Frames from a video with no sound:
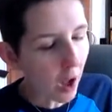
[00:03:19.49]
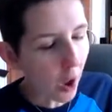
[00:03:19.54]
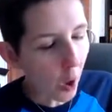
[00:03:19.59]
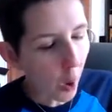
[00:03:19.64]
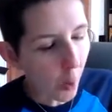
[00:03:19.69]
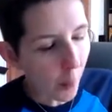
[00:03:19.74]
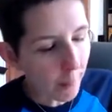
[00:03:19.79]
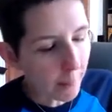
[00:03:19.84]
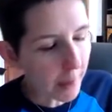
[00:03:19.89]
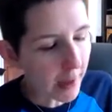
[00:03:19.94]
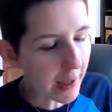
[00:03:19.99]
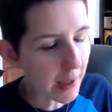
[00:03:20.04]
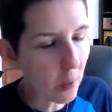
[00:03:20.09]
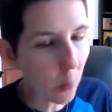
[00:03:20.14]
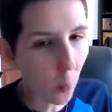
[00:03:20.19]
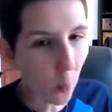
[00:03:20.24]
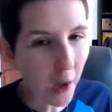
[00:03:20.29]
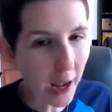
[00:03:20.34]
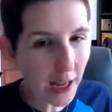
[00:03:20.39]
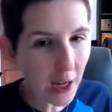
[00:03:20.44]

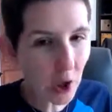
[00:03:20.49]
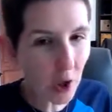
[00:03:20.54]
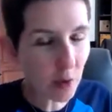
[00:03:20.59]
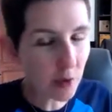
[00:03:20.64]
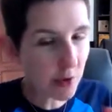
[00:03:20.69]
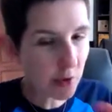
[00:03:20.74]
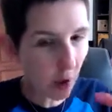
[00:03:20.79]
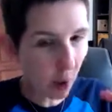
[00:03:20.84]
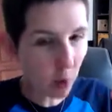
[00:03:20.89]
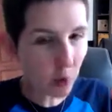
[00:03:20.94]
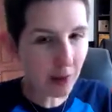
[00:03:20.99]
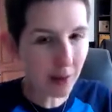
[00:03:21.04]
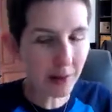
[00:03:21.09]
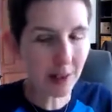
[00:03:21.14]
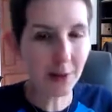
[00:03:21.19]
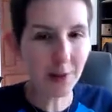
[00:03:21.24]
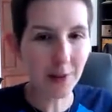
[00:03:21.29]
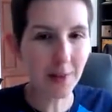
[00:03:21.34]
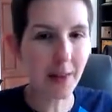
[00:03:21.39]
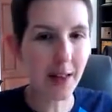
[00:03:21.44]
And when you don't
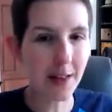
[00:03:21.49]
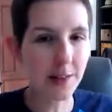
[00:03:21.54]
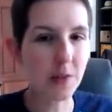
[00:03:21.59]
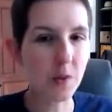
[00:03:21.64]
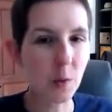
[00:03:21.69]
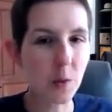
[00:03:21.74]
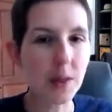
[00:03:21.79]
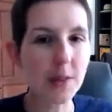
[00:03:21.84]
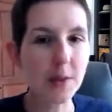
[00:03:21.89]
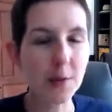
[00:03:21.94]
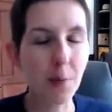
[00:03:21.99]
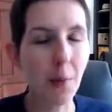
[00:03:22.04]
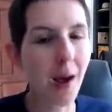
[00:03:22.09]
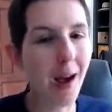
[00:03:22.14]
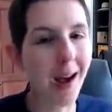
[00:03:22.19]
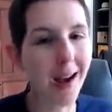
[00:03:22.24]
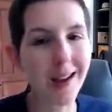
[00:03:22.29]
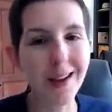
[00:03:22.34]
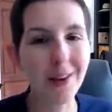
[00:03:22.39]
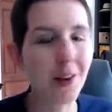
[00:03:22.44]
live in that sweet
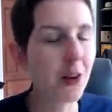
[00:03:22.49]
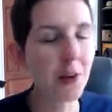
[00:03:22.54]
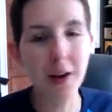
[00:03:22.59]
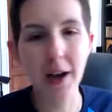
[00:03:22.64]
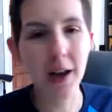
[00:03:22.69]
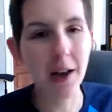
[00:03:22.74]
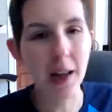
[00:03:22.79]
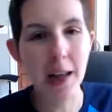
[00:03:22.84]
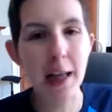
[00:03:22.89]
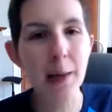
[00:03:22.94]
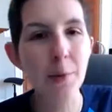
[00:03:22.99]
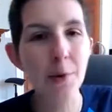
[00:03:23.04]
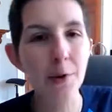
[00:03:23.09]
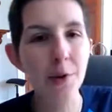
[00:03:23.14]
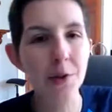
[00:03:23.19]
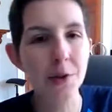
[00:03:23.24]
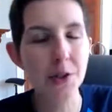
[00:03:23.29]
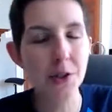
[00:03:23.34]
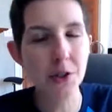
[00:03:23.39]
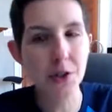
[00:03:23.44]
spot, you're not
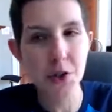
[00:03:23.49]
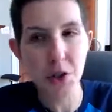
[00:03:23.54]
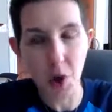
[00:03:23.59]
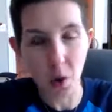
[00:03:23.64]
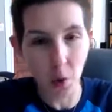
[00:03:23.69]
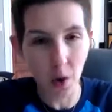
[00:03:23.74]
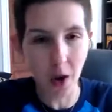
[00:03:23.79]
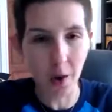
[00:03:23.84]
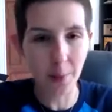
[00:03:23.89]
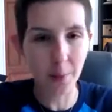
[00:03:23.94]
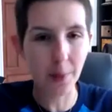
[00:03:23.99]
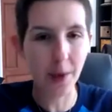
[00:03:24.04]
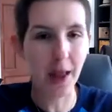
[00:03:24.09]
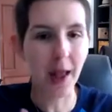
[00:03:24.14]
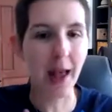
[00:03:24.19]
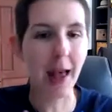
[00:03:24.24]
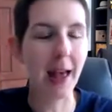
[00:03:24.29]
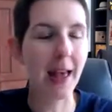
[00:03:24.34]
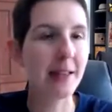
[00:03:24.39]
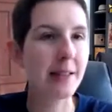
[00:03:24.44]
able to show up
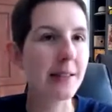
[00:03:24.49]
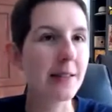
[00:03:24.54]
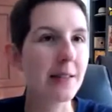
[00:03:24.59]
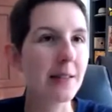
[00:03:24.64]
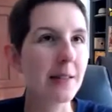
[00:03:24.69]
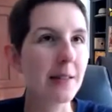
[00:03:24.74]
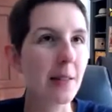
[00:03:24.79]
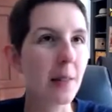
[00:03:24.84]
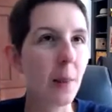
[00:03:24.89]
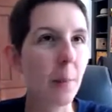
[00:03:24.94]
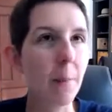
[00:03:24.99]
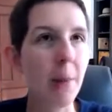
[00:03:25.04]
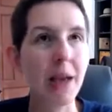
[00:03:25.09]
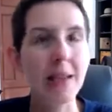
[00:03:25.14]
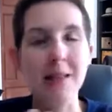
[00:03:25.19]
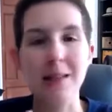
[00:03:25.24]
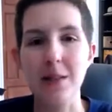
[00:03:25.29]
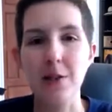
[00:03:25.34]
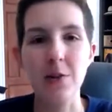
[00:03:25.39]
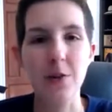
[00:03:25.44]
as the
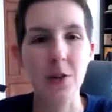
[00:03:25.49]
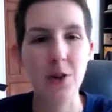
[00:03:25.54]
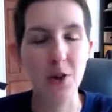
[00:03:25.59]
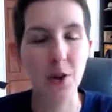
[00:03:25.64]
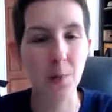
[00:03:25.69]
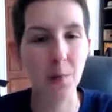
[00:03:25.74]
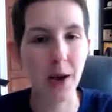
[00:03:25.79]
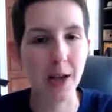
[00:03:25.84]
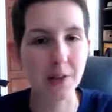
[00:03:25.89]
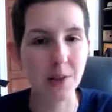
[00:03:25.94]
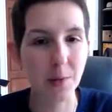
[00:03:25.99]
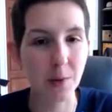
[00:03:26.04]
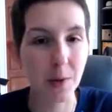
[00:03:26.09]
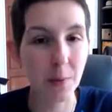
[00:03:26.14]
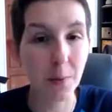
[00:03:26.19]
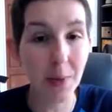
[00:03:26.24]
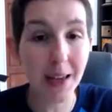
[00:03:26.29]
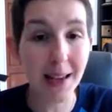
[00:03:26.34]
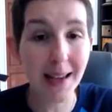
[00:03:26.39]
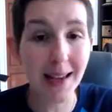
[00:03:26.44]
best leader that you can possibly
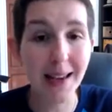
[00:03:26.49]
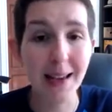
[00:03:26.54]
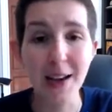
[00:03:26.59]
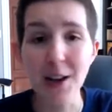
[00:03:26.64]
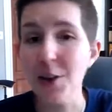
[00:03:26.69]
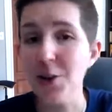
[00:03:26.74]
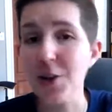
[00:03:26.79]
be.